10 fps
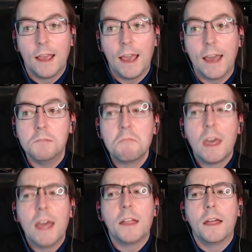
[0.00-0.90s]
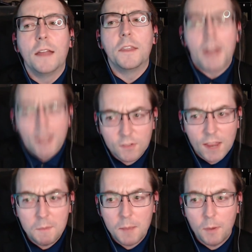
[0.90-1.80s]
And the next
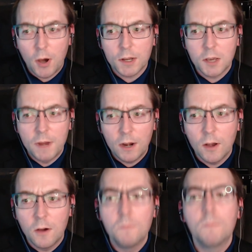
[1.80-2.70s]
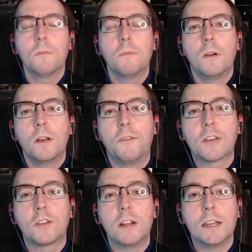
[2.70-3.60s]
time I bought a Camaro,
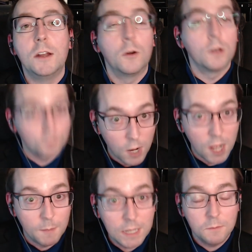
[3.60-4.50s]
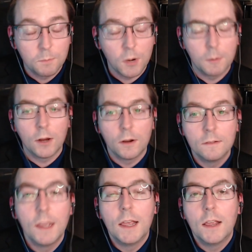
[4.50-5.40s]
affectionately known as Rami, you probably
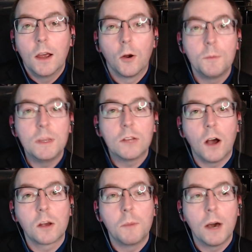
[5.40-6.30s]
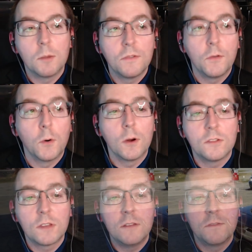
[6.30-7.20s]
heard me talk about her before and seen